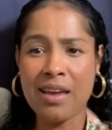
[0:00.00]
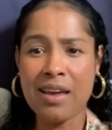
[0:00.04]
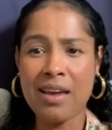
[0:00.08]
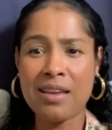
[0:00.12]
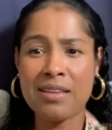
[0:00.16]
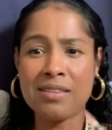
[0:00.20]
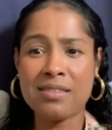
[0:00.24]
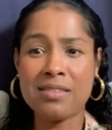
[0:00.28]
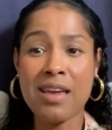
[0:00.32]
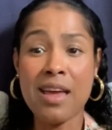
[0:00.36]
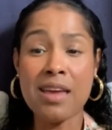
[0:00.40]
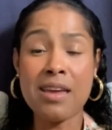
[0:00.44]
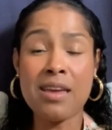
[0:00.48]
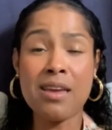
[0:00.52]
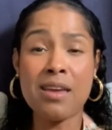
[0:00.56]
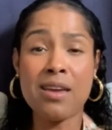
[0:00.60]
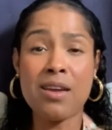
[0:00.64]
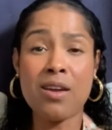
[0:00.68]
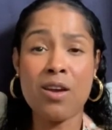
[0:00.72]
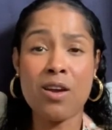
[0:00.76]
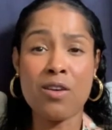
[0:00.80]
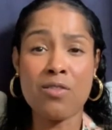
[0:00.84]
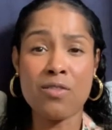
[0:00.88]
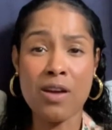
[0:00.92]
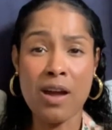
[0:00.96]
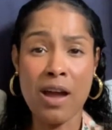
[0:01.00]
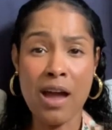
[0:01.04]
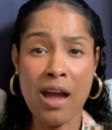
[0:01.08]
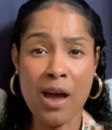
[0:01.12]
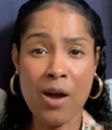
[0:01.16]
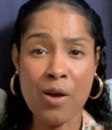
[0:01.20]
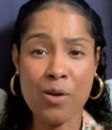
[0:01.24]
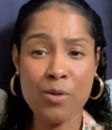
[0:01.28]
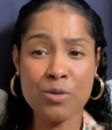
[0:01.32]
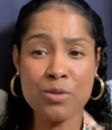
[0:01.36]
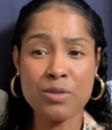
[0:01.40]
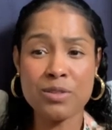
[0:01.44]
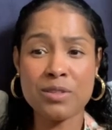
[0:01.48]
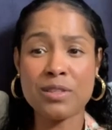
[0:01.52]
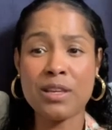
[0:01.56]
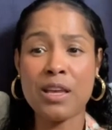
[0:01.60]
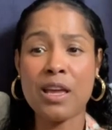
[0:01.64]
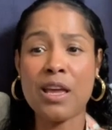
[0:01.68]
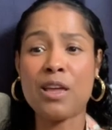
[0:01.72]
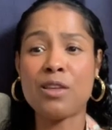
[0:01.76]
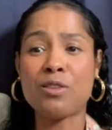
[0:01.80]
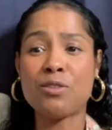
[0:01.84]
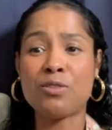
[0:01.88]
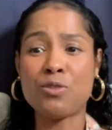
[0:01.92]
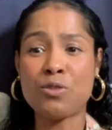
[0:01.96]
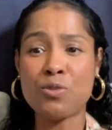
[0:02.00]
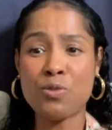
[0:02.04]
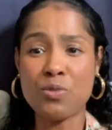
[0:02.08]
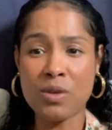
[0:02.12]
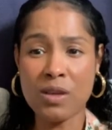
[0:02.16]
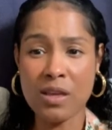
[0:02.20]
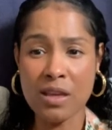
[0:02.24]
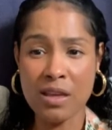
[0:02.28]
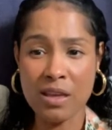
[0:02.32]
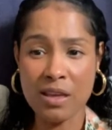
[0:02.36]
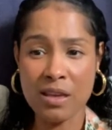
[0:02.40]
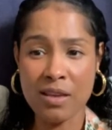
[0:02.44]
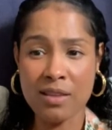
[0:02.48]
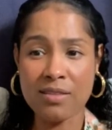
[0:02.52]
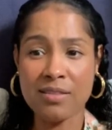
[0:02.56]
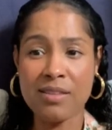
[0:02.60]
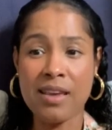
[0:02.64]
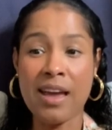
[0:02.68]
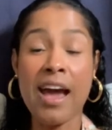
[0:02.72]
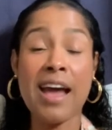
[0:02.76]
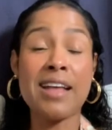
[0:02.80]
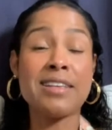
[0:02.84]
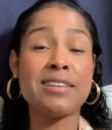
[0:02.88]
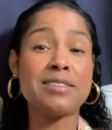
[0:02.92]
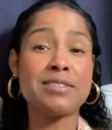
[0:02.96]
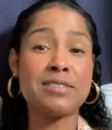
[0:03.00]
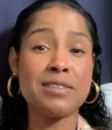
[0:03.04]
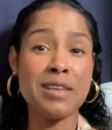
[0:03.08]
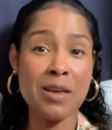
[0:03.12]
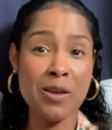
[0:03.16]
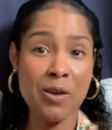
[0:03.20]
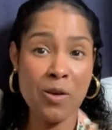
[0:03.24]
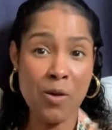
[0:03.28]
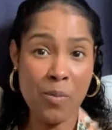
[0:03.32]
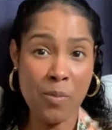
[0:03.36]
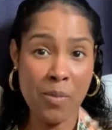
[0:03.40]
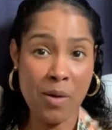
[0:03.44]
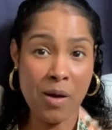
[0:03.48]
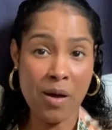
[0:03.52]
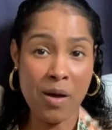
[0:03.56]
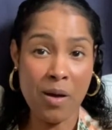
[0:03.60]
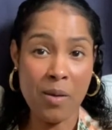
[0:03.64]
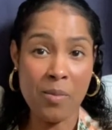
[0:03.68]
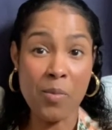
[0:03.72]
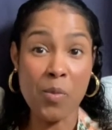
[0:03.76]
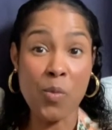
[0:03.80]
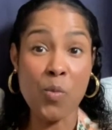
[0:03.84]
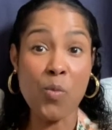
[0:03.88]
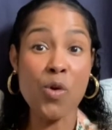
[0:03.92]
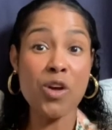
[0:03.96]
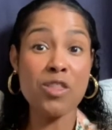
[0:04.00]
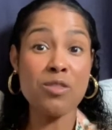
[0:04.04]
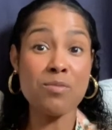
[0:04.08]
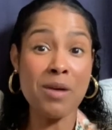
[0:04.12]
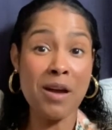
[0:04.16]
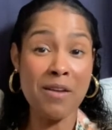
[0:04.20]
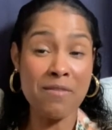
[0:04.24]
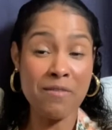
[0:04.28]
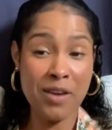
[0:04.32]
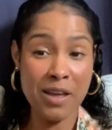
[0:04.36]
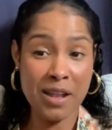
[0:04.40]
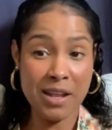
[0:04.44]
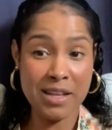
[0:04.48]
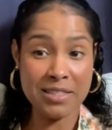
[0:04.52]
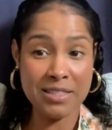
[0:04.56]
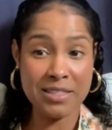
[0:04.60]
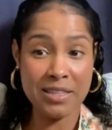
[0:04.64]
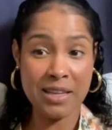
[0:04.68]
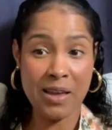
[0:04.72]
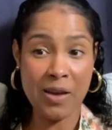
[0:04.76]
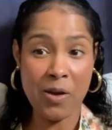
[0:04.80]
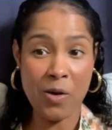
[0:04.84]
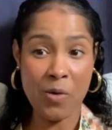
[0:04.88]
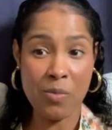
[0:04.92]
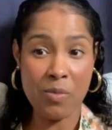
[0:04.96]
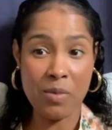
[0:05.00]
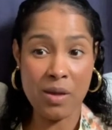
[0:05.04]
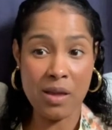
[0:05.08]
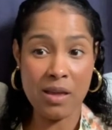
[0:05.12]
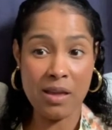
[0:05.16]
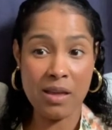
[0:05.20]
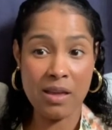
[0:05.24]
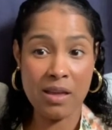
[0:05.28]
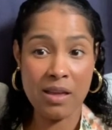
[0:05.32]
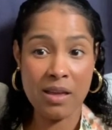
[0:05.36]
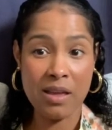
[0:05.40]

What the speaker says: taking care of a house and 2 kids as a single mom with my village to help me.